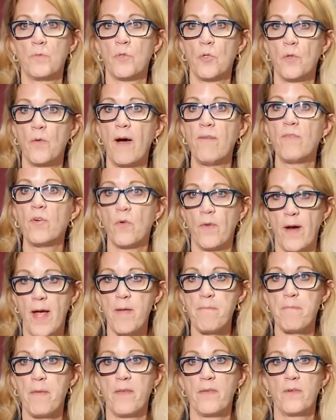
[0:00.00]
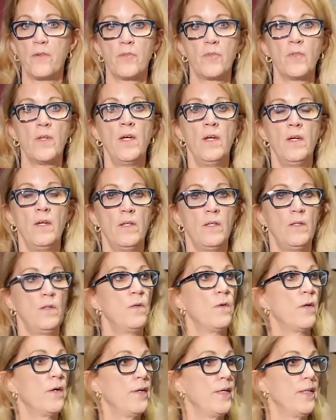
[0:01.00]
So you have grandmothers
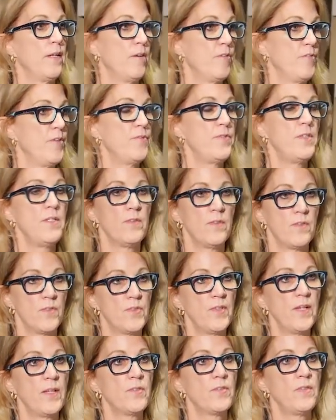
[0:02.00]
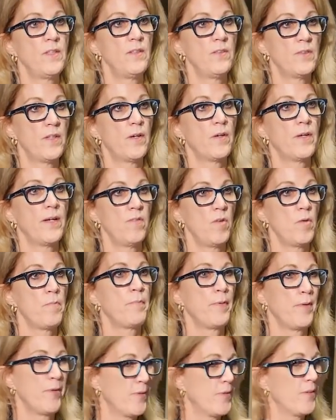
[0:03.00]
who are in their 50s and 60s that are giving
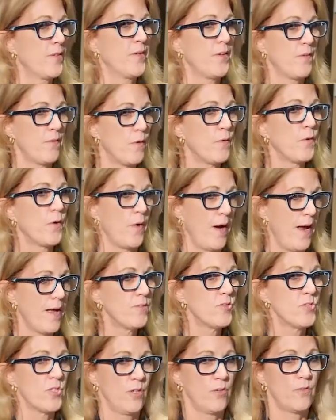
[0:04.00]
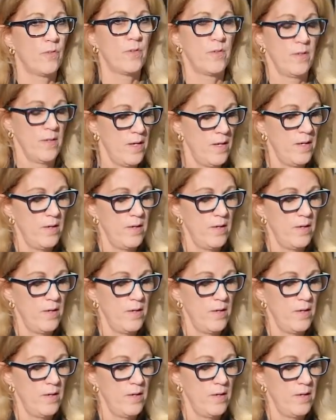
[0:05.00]
birth to their own grandchildren,